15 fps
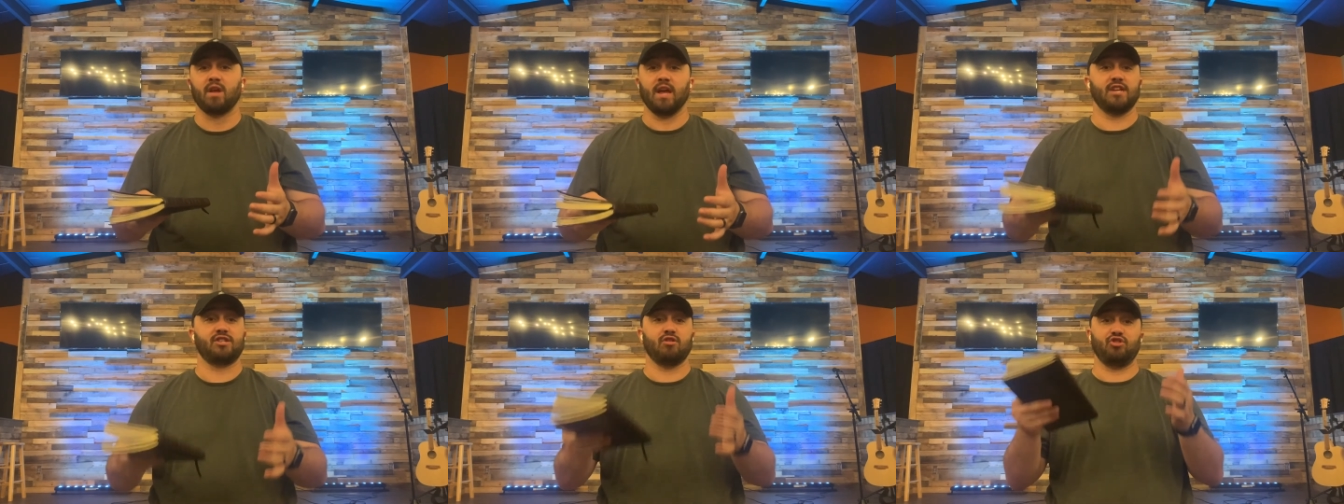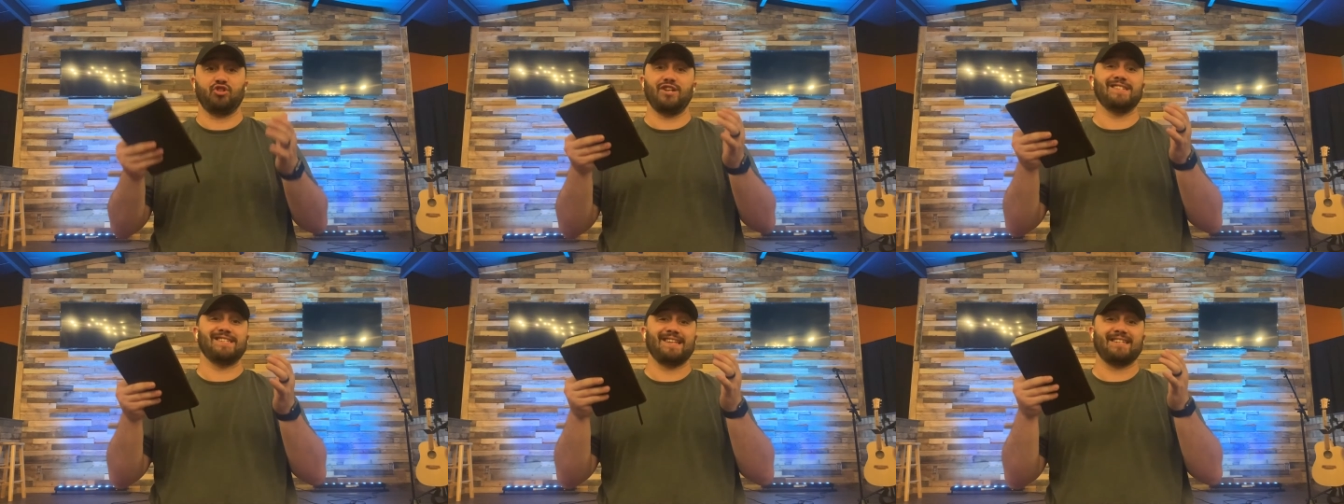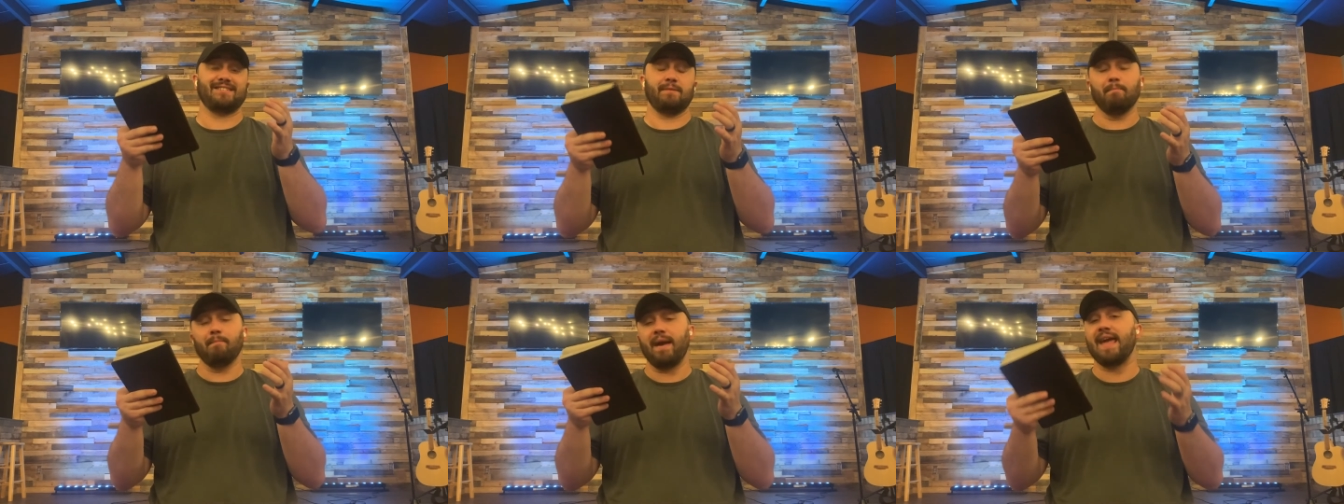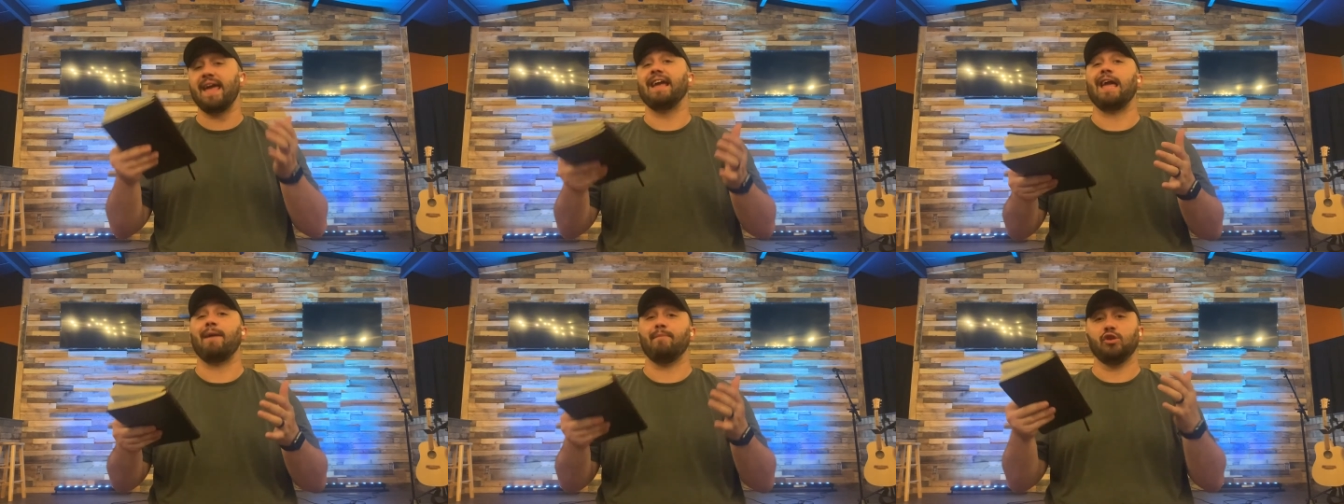And so Jesus as a
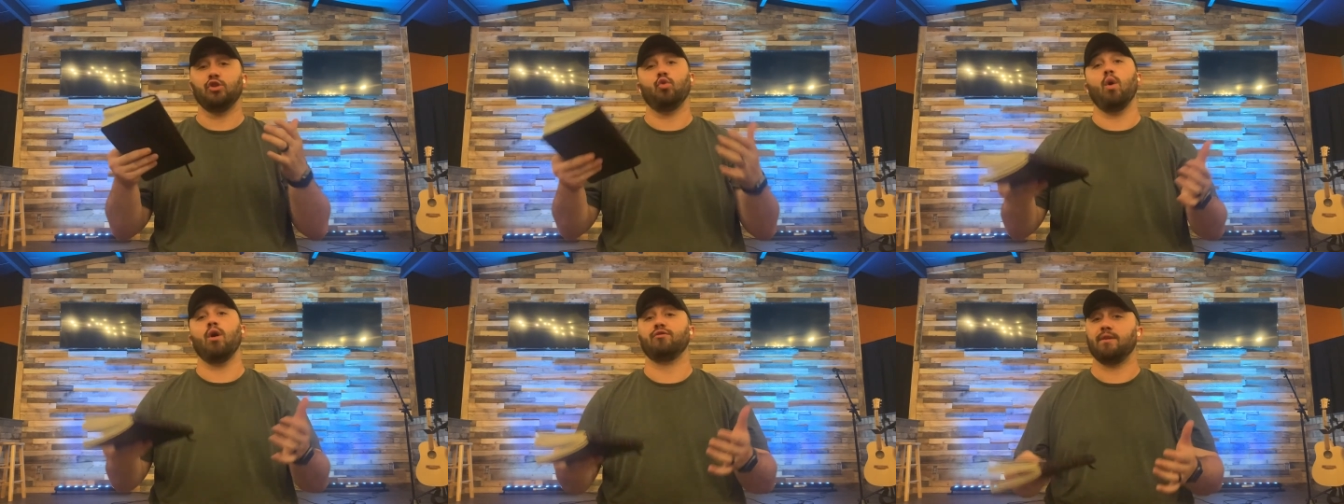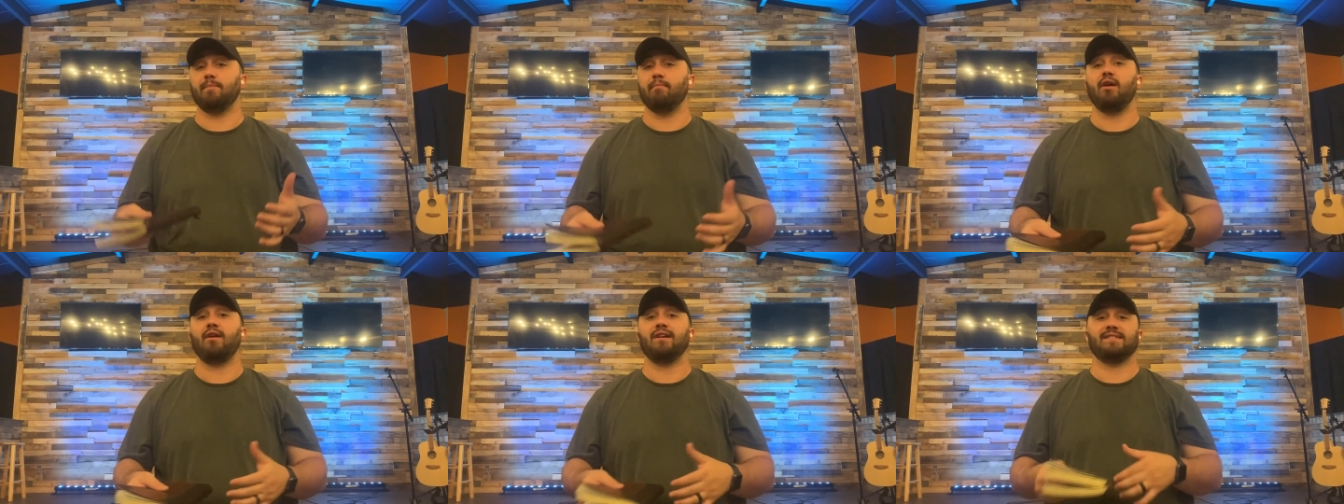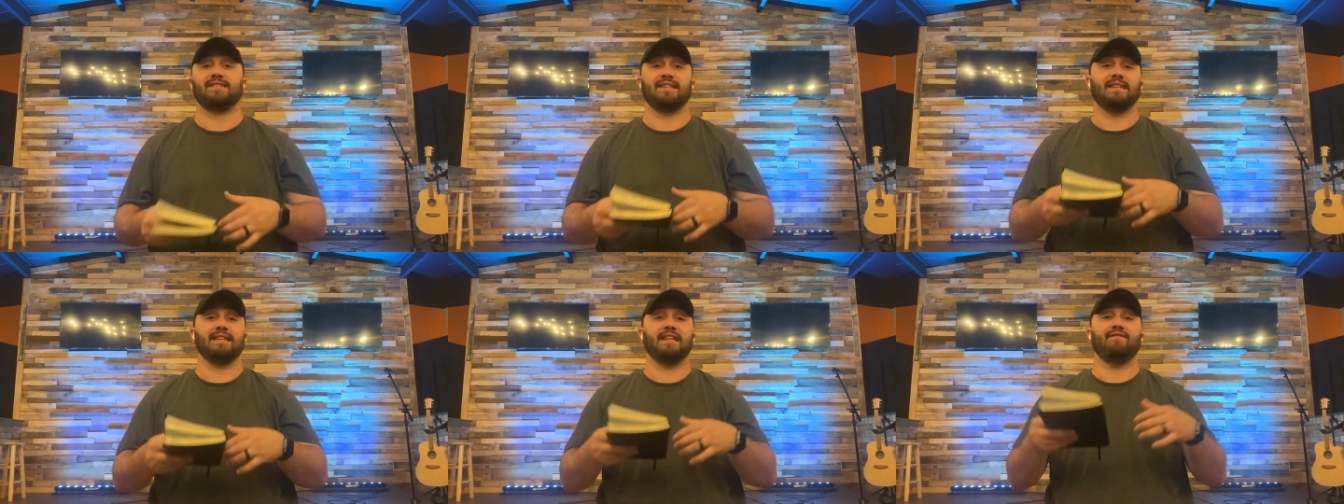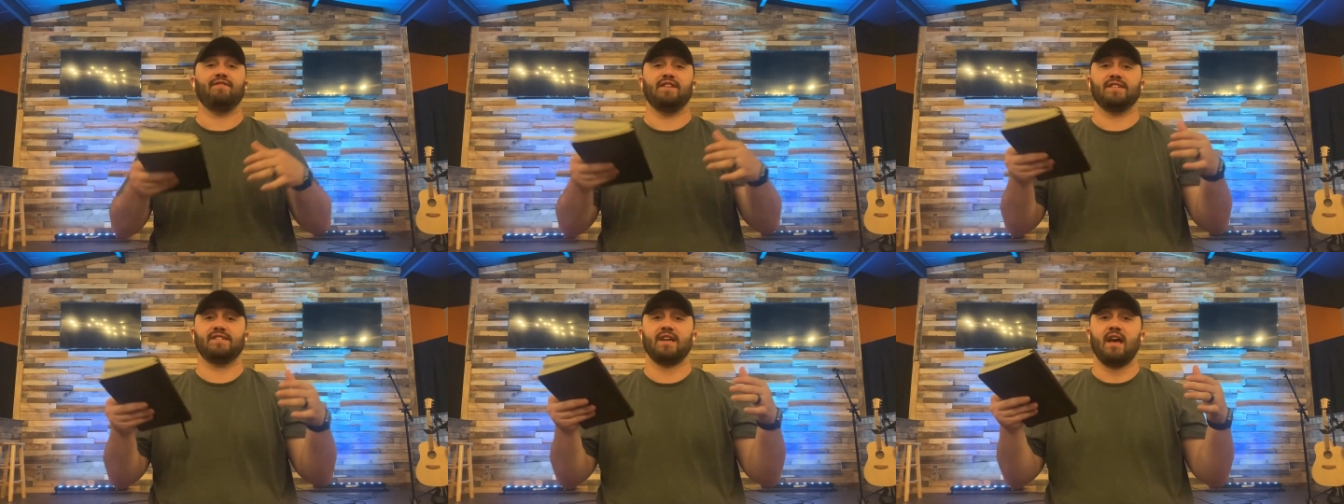man came and dwelt among us and lived
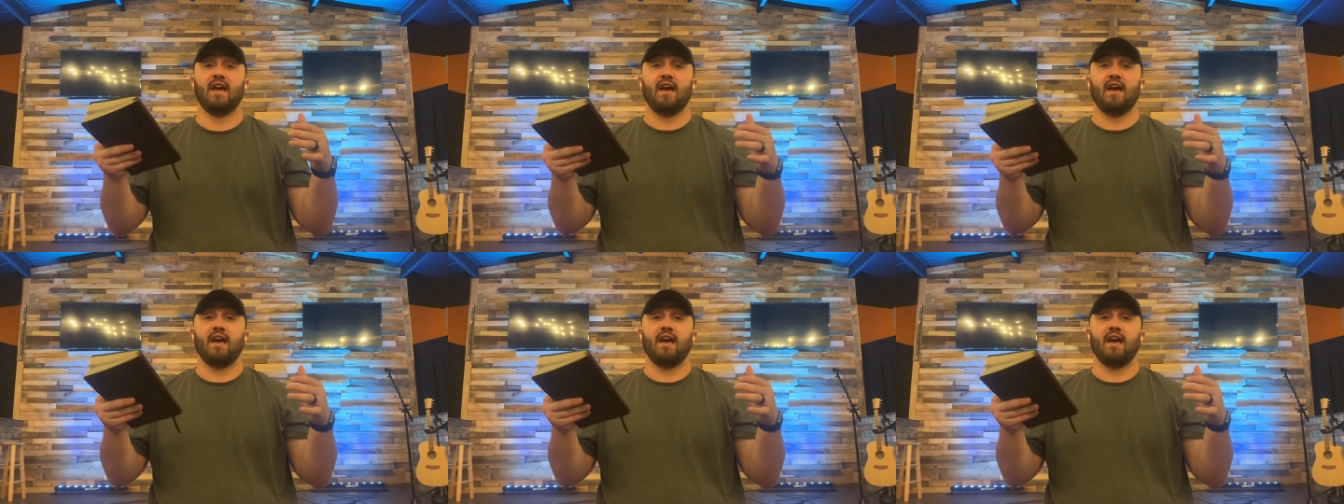this